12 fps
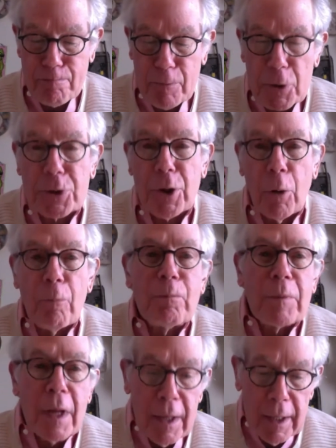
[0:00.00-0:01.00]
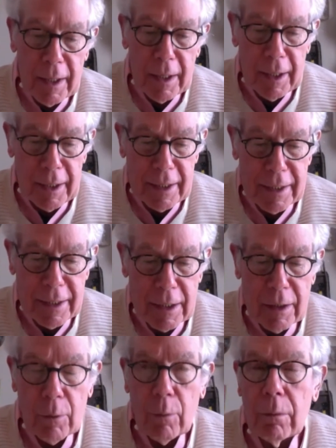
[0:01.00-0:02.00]
So
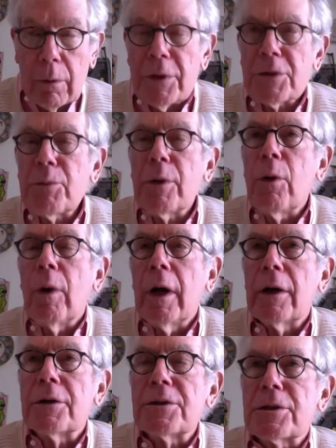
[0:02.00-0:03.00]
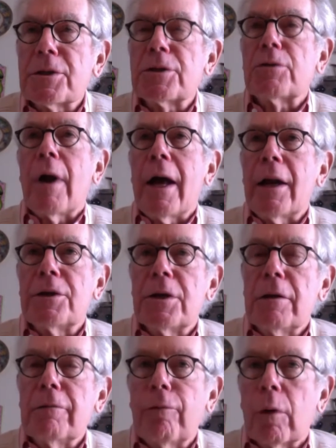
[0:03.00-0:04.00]
what this requires is a strategy
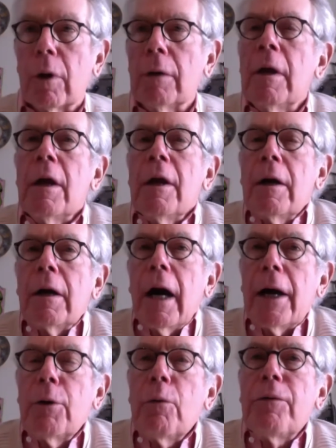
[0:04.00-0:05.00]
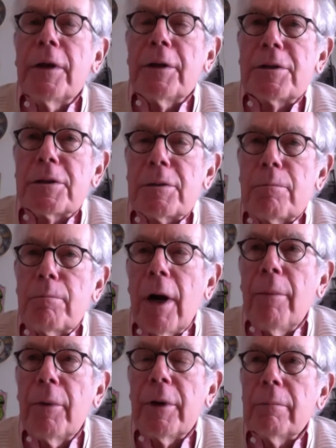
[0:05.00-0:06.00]
for, I don't think it's
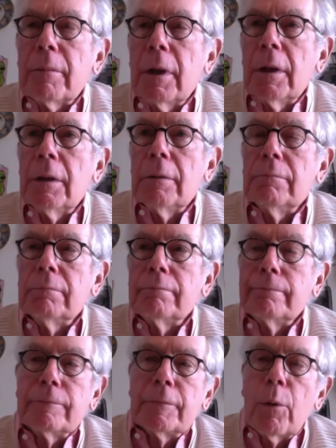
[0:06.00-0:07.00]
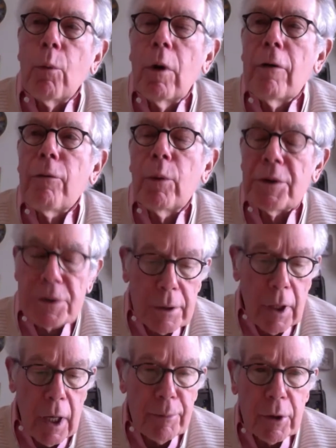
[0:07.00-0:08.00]
probably worth one's
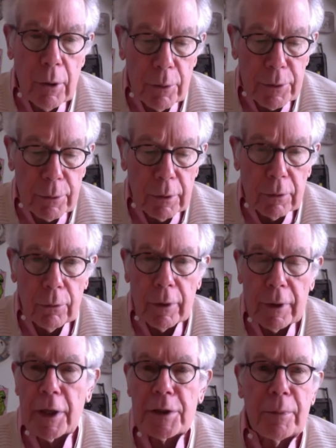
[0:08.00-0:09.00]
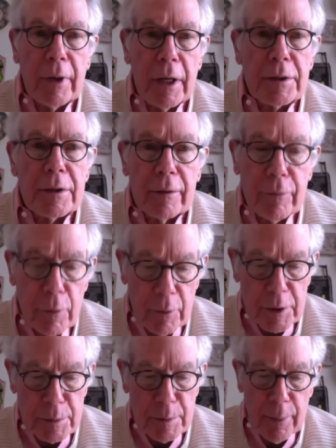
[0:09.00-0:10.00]
time to go into a long explanation of who
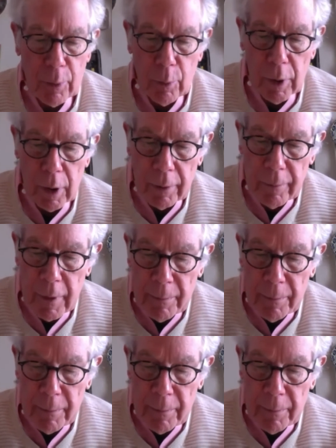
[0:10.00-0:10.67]
these people were,